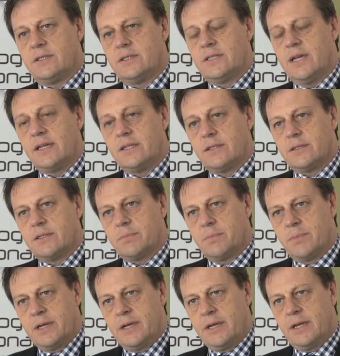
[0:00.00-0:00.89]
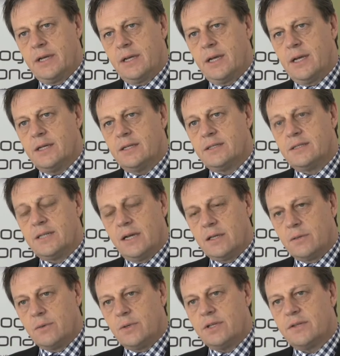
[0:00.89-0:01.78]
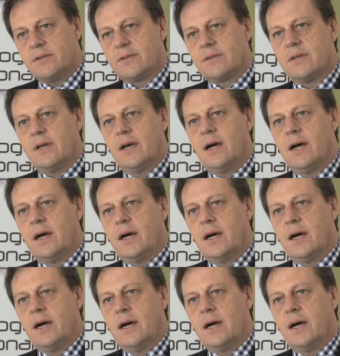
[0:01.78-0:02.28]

data is being dealt with,